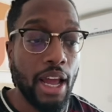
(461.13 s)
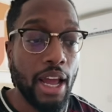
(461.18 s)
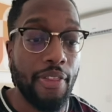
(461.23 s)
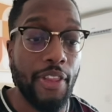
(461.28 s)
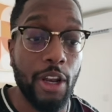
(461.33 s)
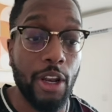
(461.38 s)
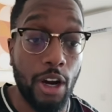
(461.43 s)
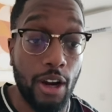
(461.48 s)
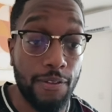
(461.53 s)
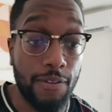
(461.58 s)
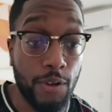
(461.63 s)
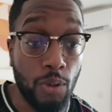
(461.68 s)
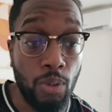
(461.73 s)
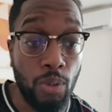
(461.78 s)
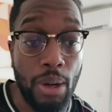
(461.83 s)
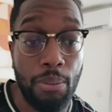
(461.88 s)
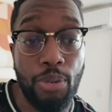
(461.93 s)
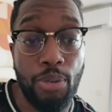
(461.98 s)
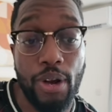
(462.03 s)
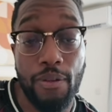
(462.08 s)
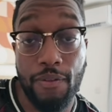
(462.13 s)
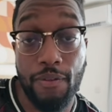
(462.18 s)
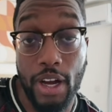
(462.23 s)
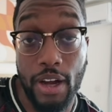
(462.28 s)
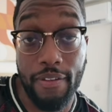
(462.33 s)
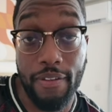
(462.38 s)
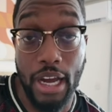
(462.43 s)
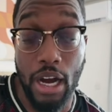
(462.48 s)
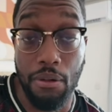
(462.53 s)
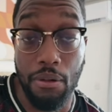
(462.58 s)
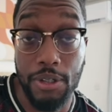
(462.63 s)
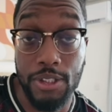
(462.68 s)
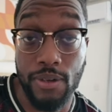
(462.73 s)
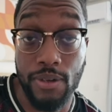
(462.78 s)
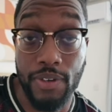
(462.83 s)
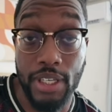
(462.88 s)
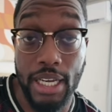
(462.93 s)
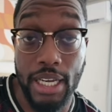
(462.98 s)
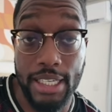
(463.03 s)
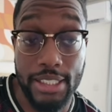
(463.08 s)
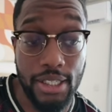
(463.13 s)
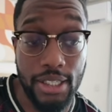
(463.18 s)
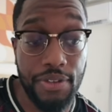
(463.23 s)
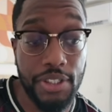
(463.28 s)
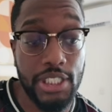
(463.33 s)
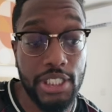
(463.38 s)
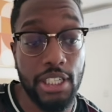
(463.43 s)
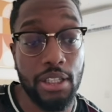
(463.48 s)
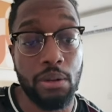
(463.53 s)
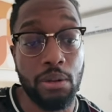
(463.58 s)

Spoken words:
and then after 1.5 hours of inactivity,